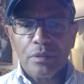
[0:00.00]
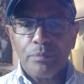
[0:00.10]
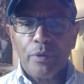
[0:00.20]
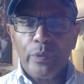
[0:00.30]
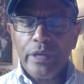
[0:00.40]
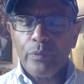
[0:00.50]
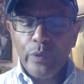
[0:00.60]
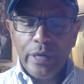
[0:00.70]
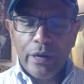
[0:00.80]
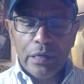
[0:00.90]
but
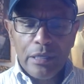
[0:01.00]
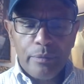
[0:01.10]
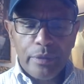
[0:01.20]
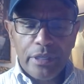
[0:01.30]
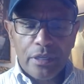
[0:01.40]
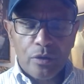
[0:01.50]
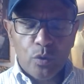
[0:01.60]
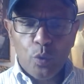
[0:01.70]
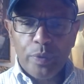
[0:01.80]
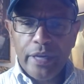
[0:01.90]
we are a limited
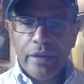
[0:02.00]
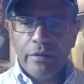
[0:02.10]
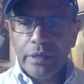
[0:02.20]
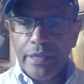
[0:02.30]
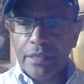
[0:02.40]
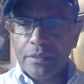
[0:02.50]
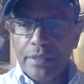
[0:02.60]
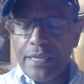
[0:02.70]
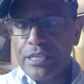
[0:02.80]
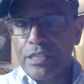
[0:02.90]
group here in Knicks
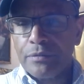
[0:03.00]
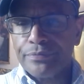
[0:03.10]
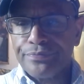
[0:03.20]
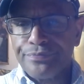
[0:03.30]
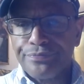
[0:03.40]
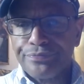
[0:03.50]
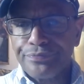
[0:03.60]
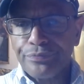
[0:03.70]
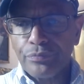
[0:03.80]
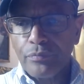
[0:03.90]
Nation.
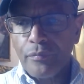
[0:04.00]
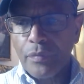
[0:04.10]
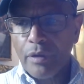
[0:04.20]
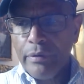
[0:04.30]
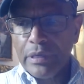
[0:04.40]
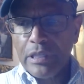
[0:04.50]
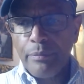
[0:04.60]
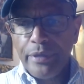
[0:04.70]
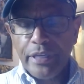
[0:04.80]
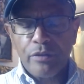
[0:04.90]
We're a
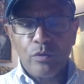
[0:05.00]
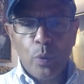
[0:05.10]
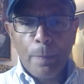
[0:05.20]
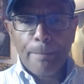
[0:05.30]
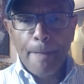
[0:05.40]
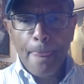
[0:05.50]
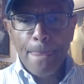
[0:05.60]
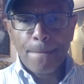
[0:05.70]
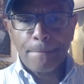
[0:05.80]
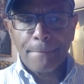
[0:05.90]
limited group.
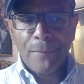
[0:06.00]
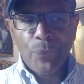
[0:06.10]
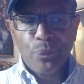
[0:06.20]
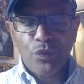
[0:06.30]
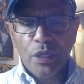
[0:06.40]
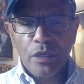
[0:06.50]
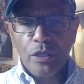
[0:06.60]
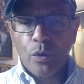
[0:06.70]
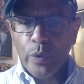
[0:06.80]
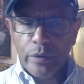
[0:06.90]

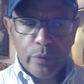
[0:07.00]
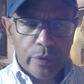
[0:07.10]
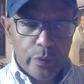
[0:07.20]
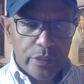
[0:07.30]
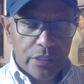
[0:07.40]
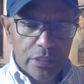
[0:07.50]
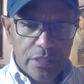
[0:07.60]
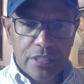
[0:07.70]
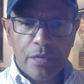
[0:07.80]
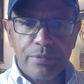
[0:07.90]
We're just a
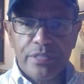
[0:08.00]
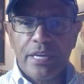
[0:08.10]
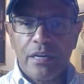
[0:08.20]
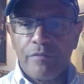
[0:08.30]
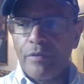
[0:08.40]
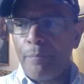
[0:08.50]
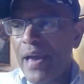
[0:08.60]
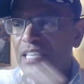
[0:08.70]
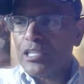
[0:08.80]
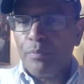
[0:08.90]
subset of the
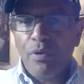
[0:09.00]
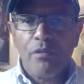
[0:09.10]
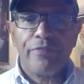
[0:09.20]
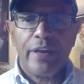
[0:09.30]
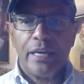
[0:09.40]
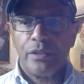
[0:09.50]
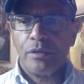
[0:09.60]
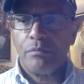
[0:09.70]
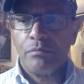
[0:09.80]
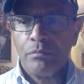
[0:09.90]
basketball
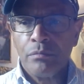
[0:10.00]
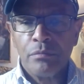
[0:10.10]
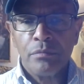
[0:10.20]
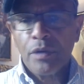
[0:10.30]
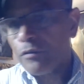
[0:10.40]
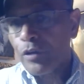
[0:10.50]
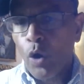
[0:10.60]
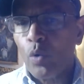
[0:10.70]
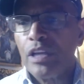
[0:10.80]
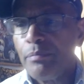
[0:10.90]
fandom of the
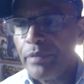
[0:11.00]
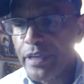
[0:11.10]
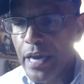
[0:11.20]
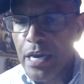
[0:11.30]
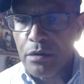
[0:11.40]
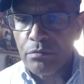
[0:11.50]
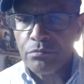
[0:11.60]
whole NBA.